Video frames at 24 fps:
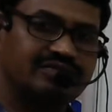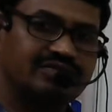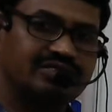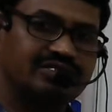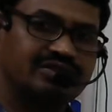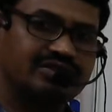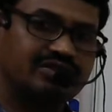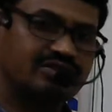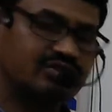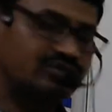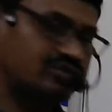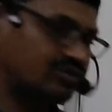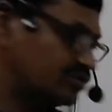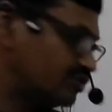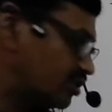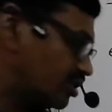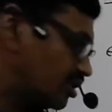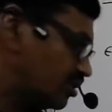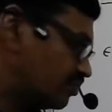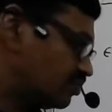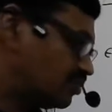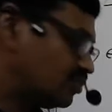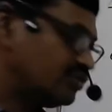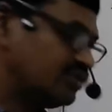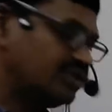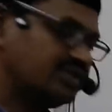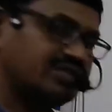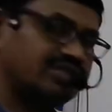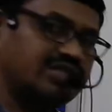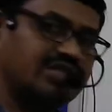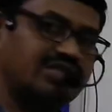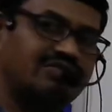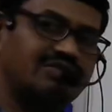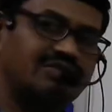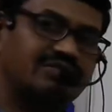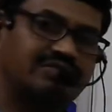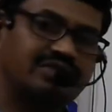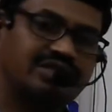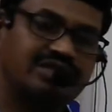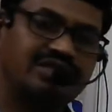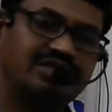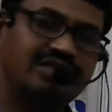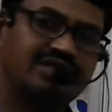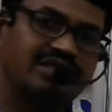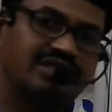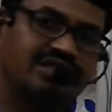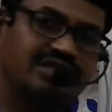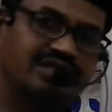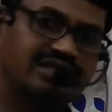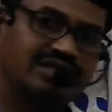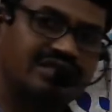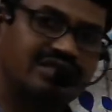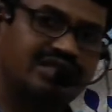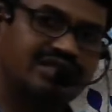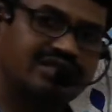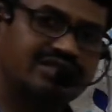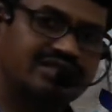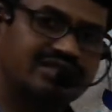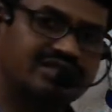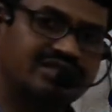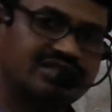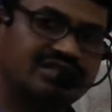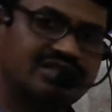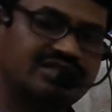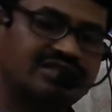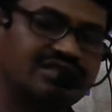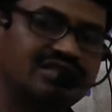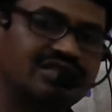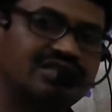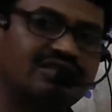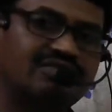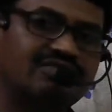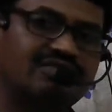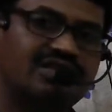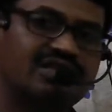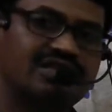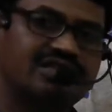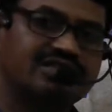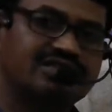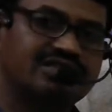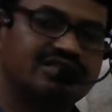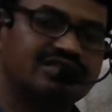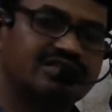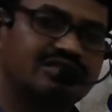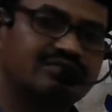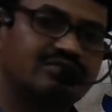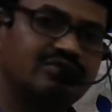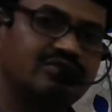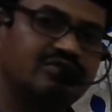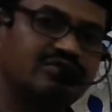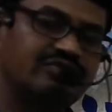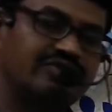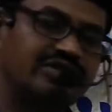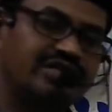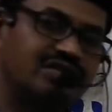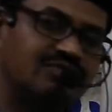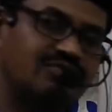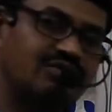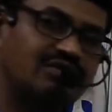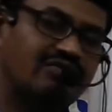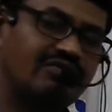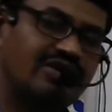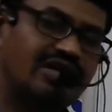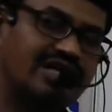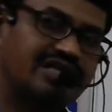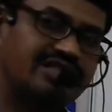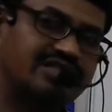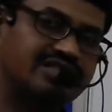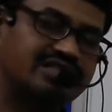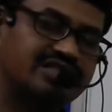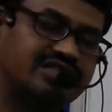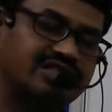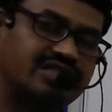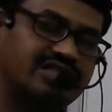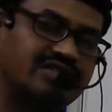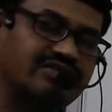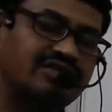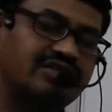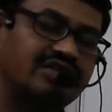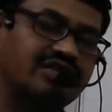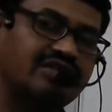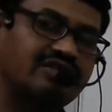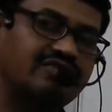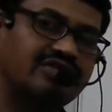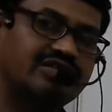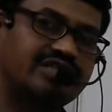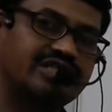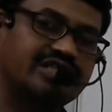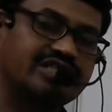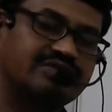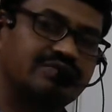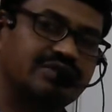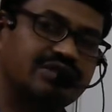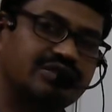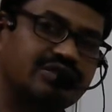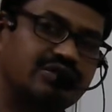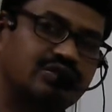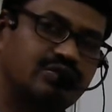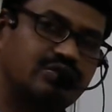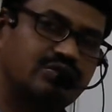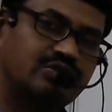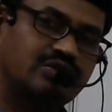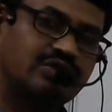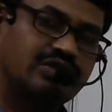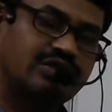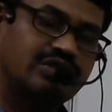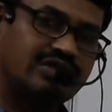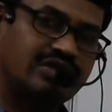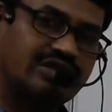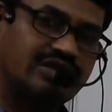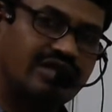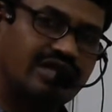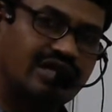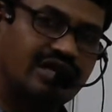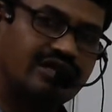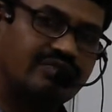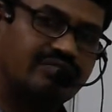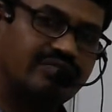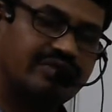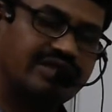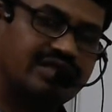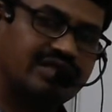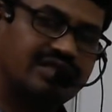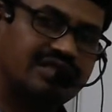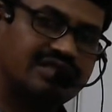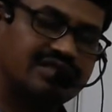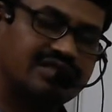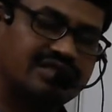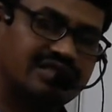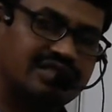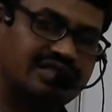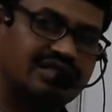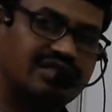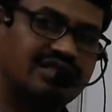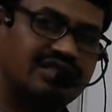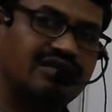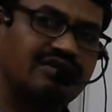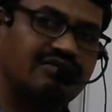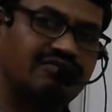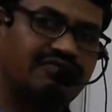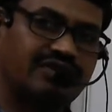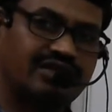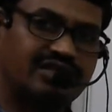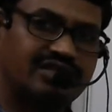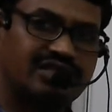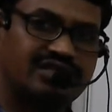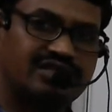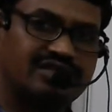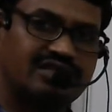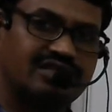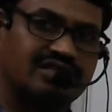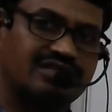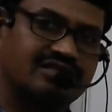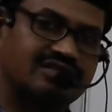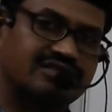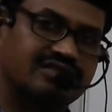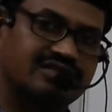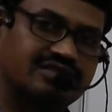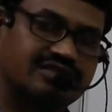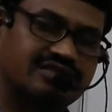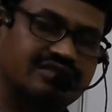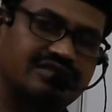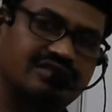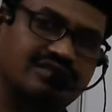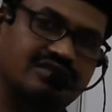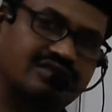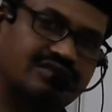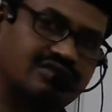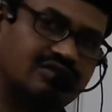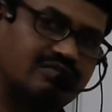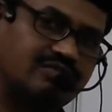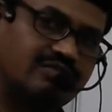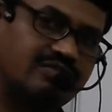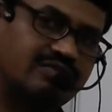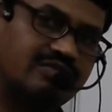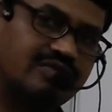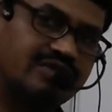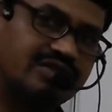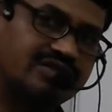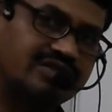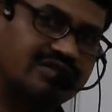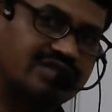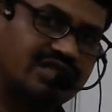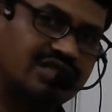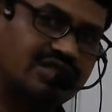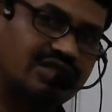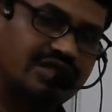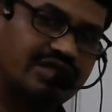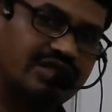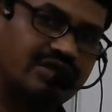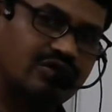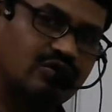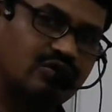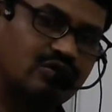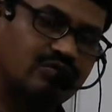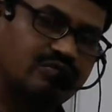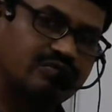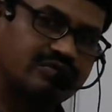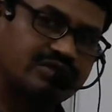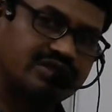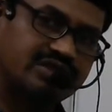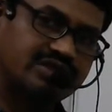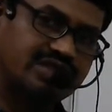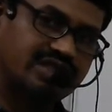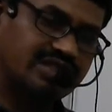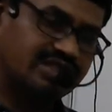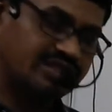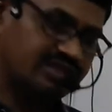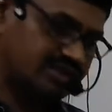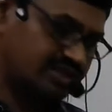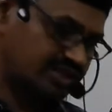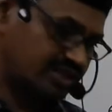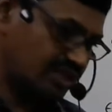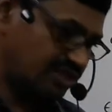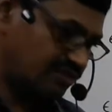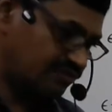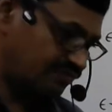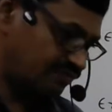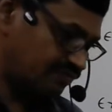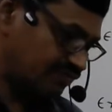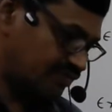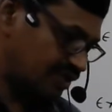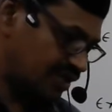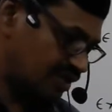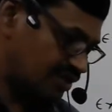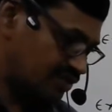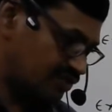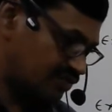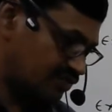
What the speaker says: So up to this, remember, in next session we'll discuss about variable valency with respect to non-metals and further things. So stay home, stay safe. Thank you.